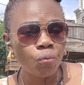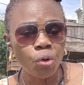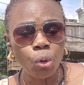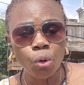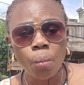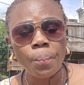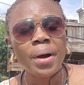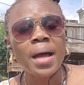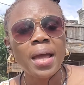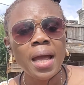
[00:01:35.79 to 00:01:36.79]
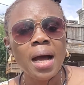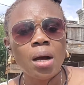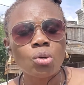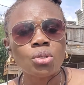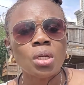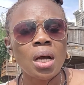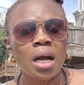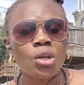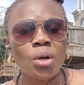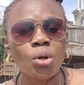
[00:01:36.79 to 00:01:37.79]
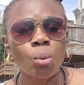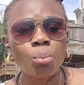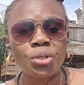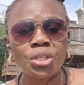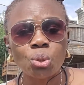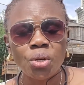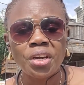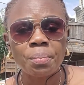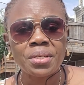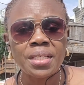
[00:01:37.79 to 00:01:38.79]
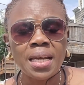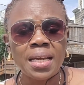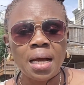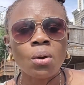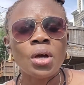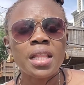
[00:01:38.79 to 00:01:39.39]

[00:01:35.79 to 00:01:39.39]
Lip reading: or if you're going to buy a house and you are not putting 20% down,